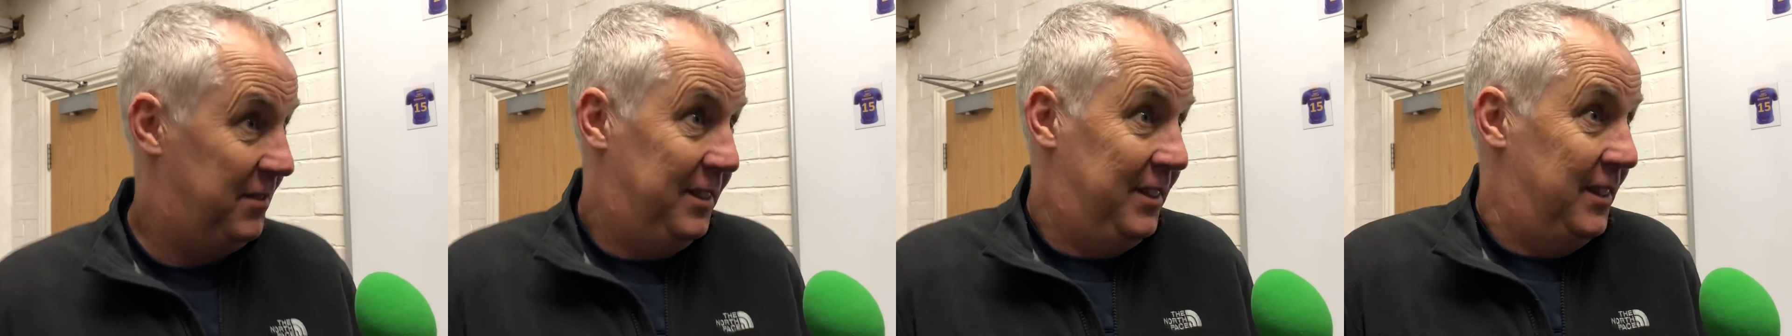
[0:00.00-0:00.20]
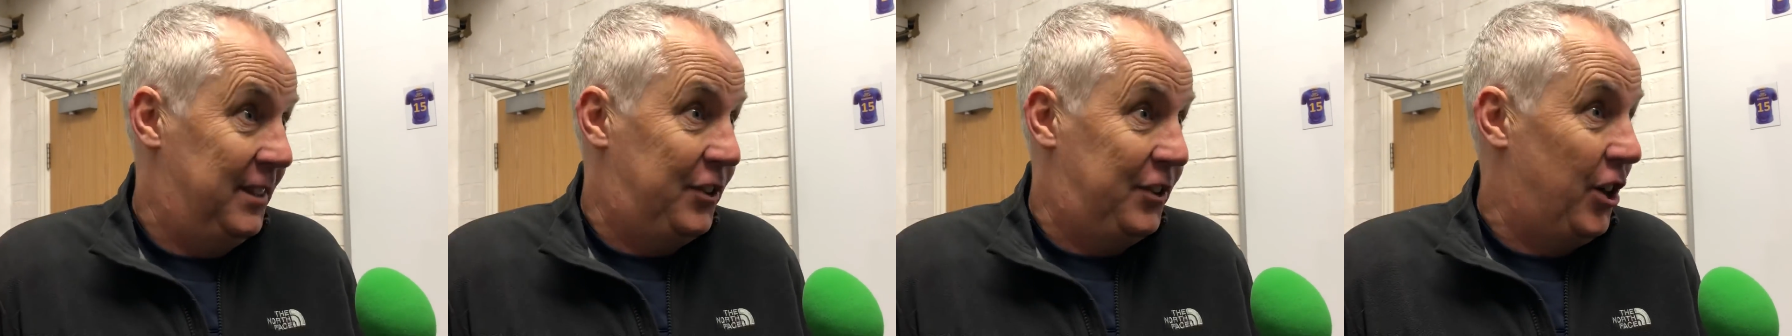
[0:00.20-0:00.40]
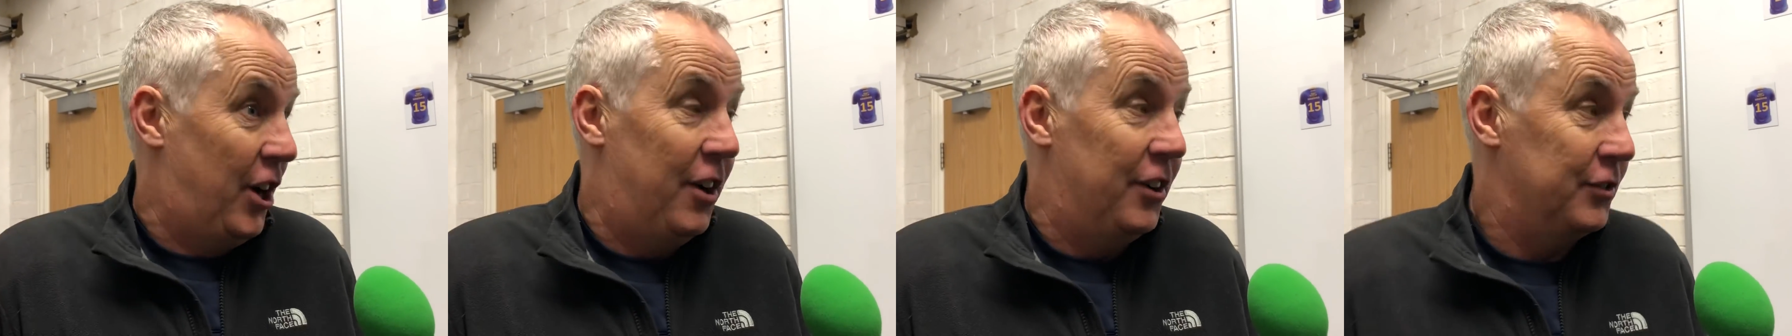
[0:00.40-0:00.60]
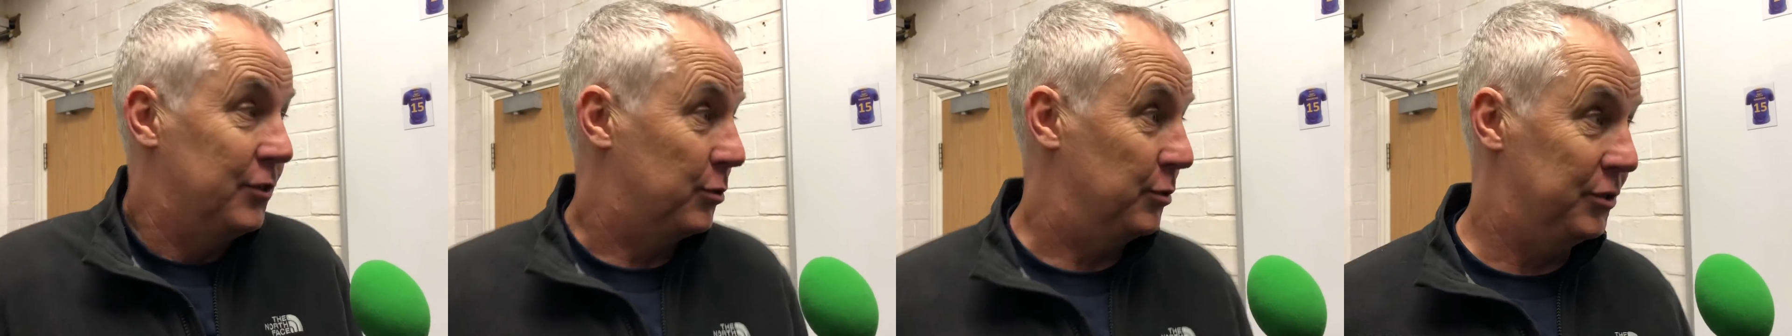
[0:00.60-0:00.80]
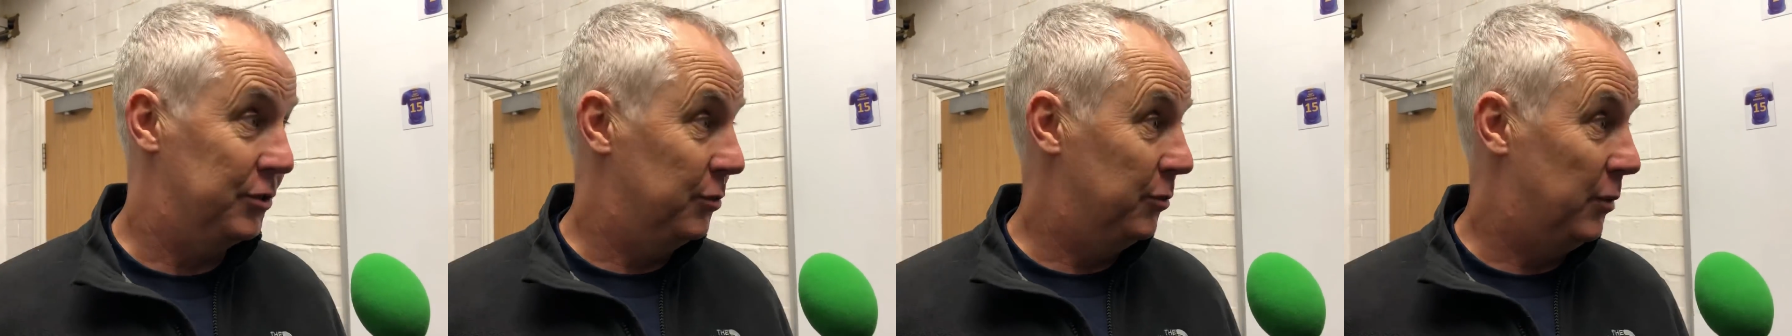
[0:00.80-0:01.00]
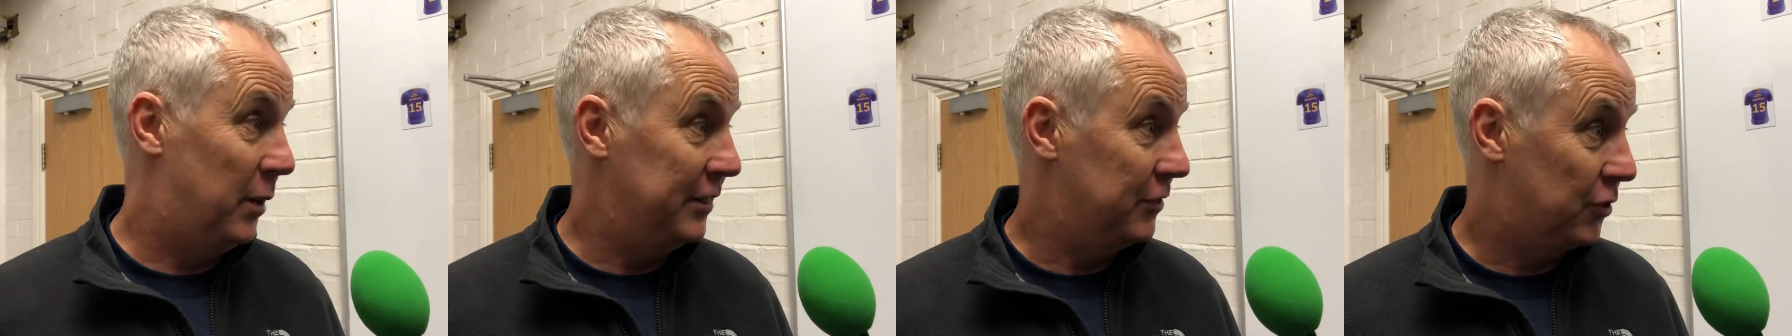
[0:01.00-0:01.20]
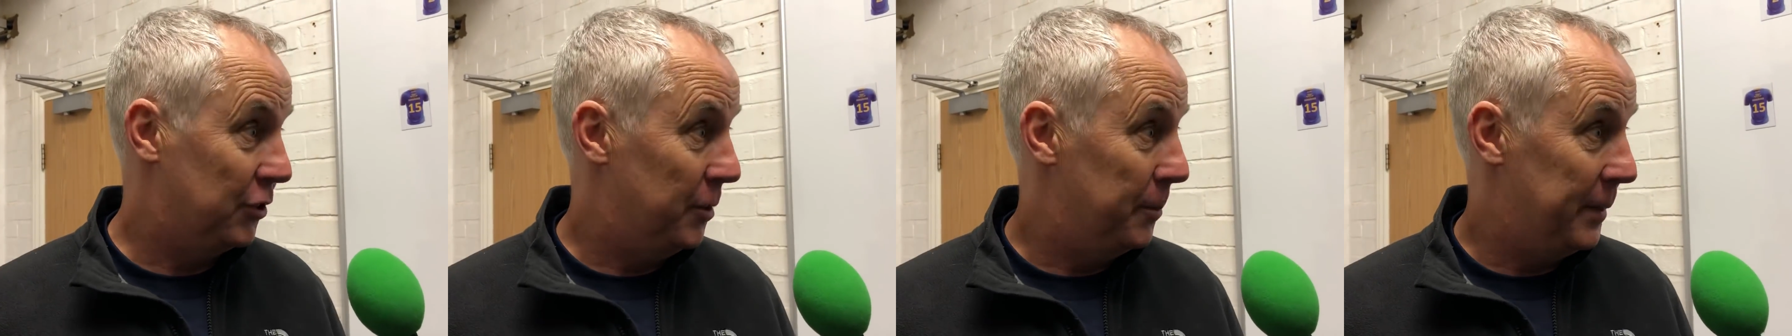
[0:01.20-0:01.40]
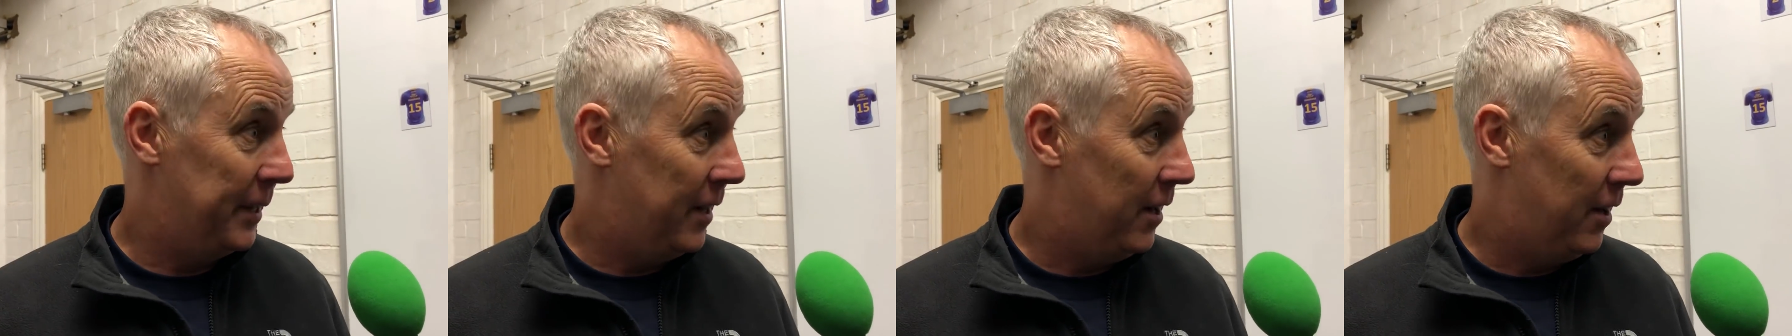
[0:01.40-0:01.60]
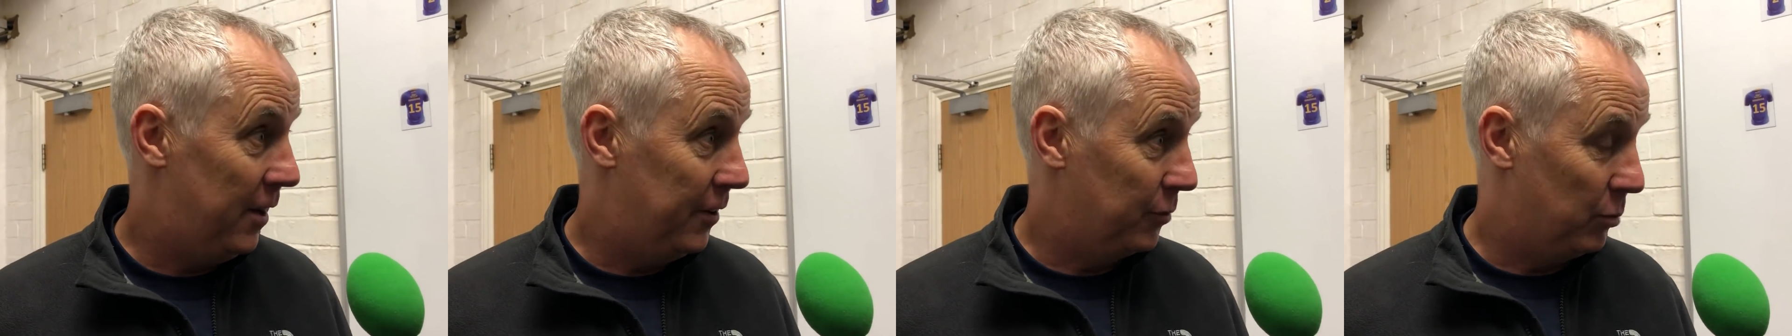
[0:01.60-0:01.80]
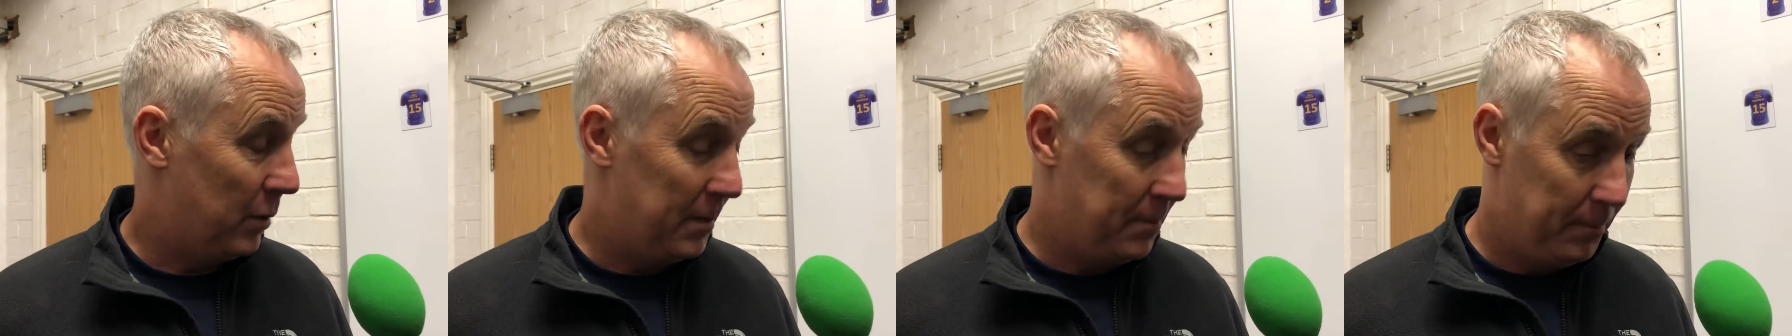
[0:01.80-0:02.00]
the task was always going to be a
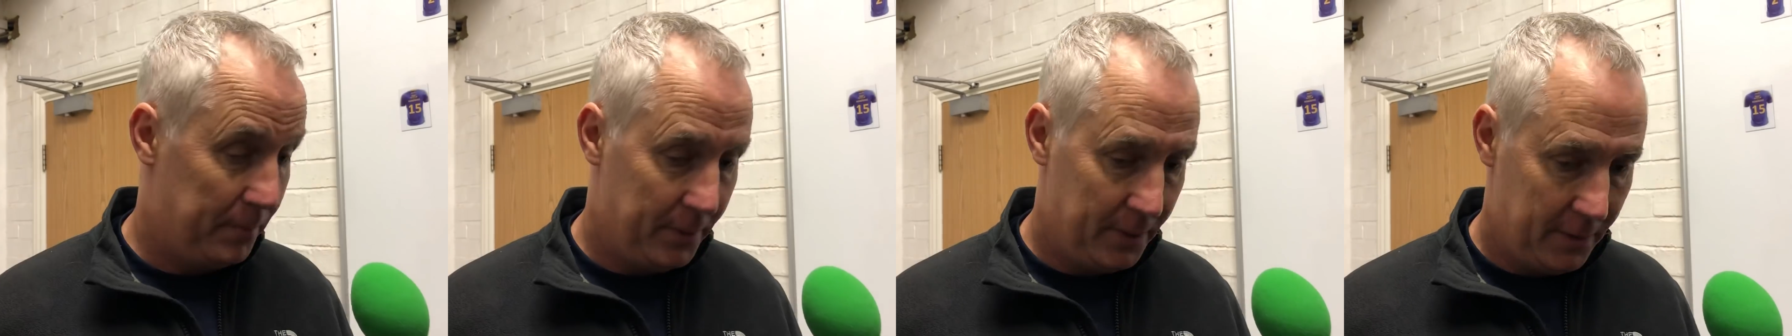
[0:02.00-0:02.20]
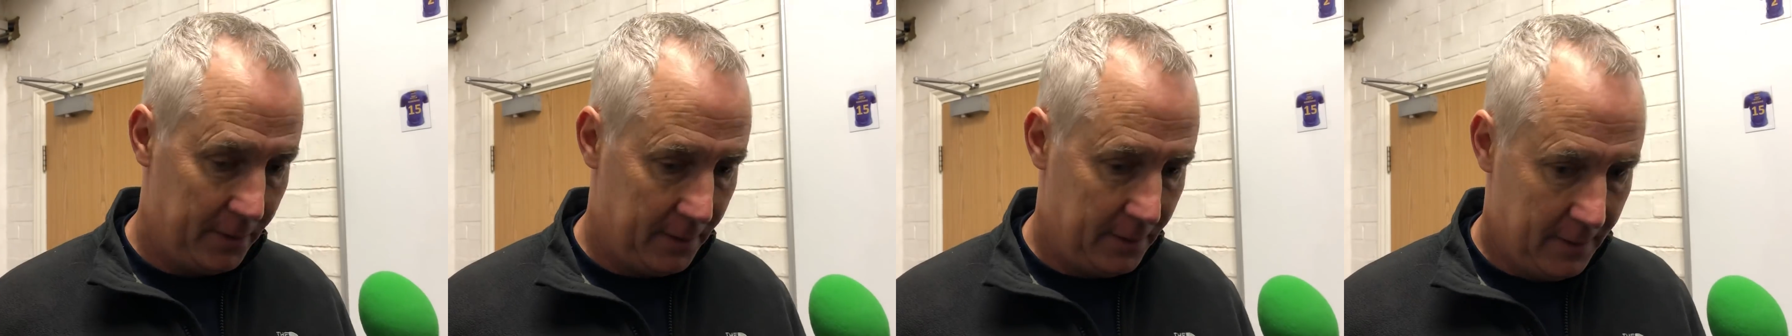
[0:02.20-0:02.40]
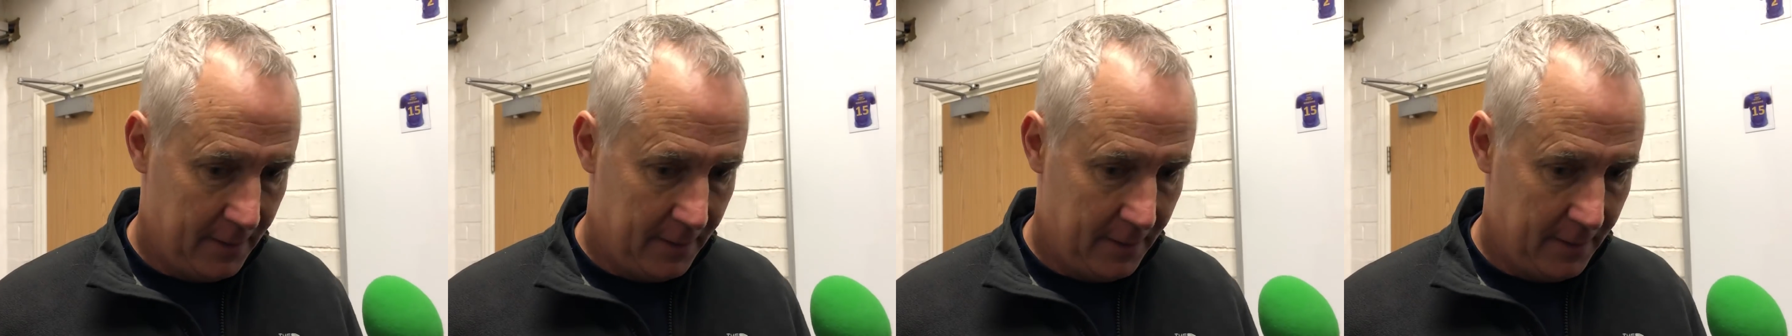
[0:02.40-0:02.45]
hard one, but